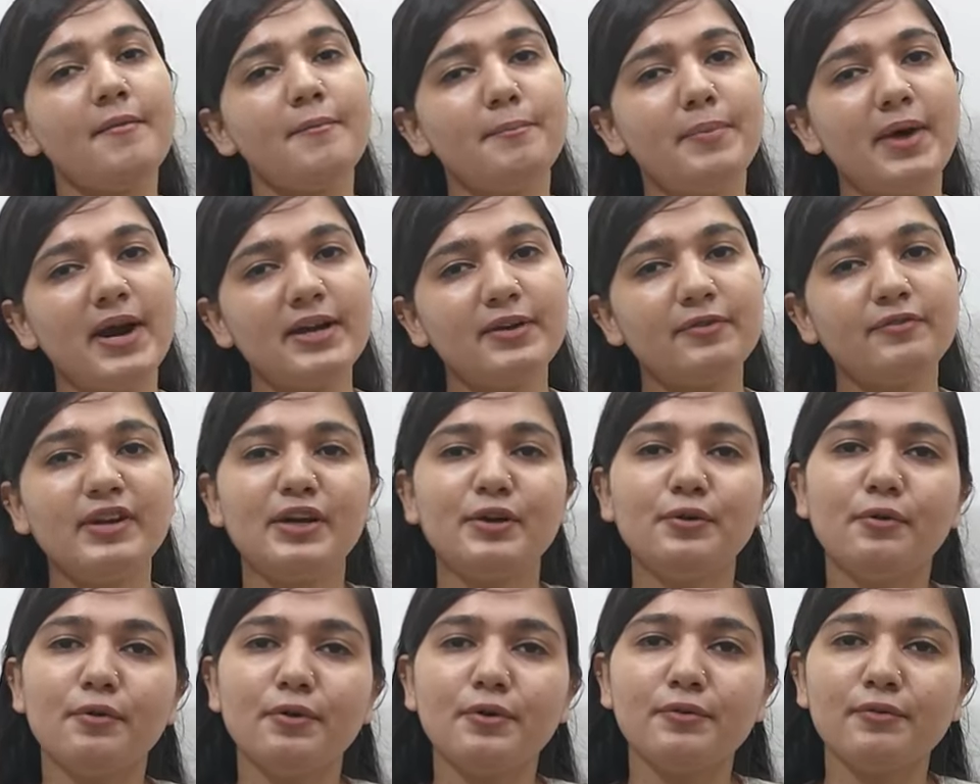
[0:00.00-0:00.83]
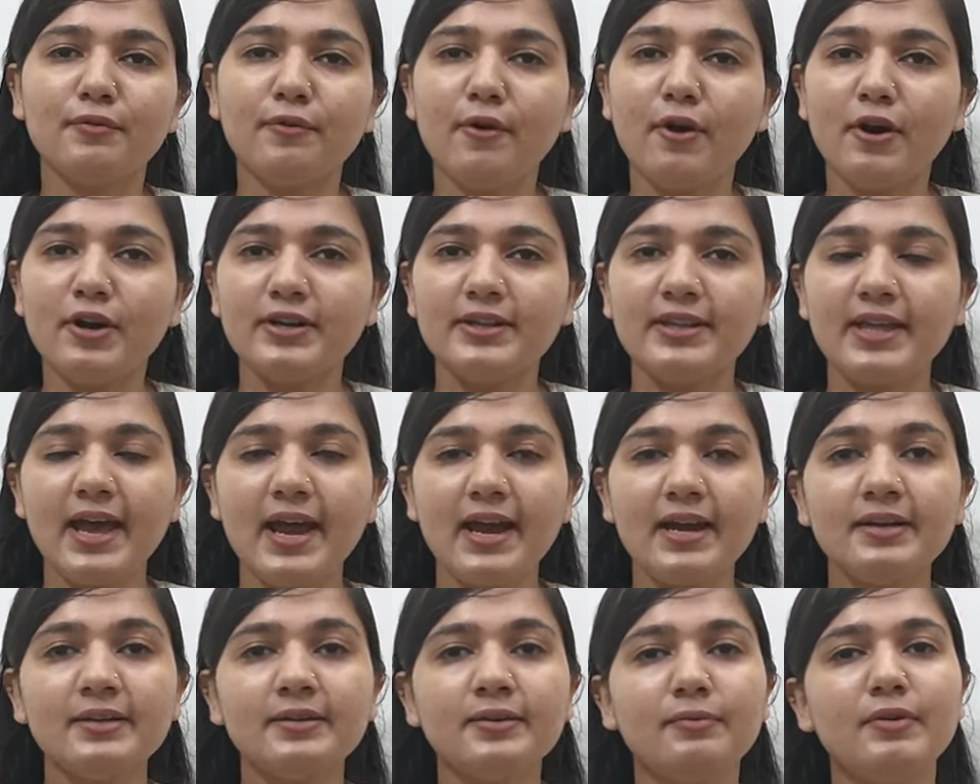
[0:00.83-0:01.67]
But we don't want
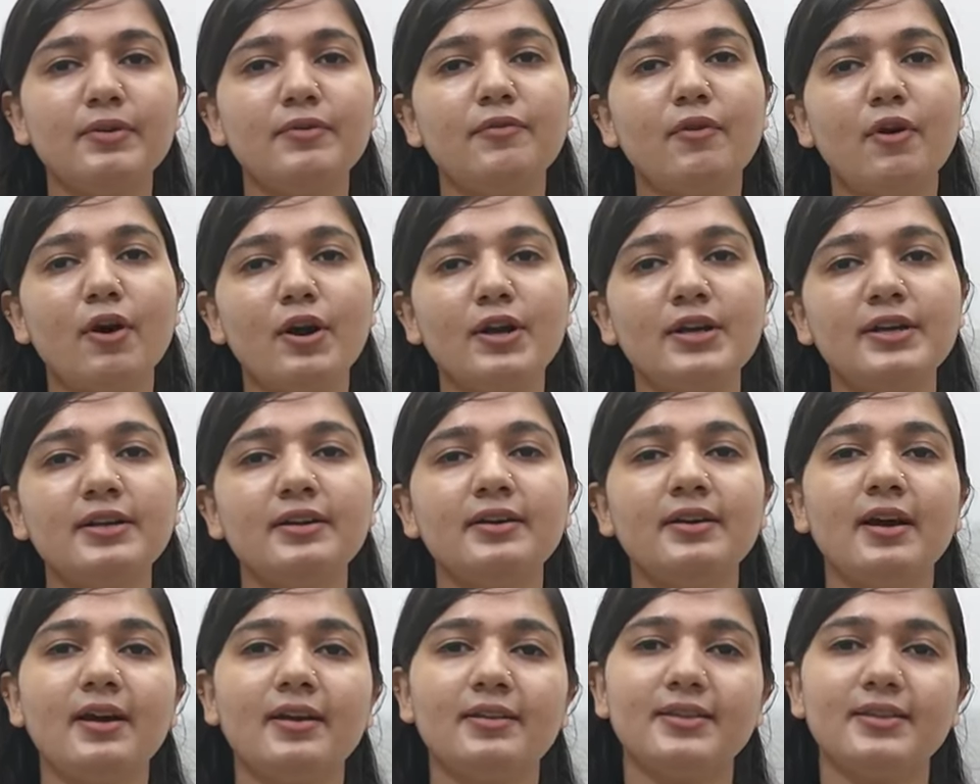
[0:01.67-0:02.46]
that. We want